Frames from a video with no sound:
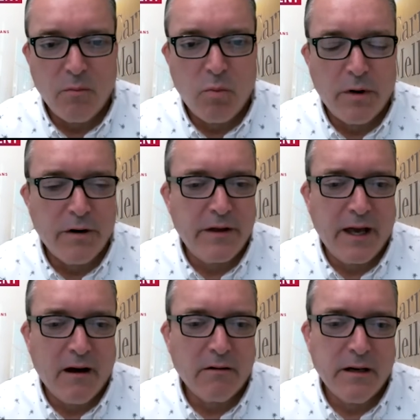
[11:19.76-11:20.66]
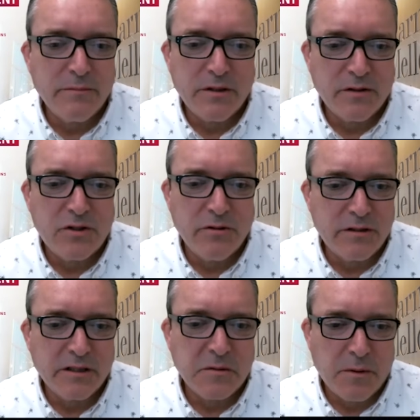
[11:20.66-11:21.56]
what are the outcomes of the
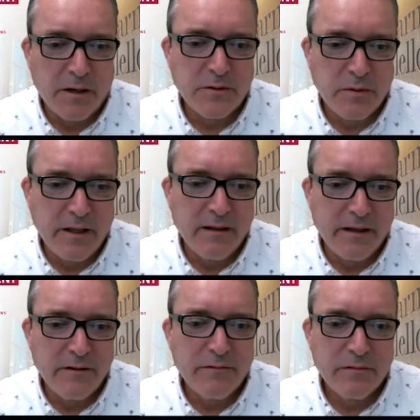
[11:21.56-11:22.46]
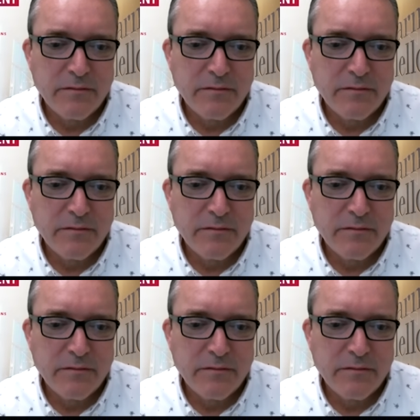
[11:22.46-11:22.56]
students' experience when they leave.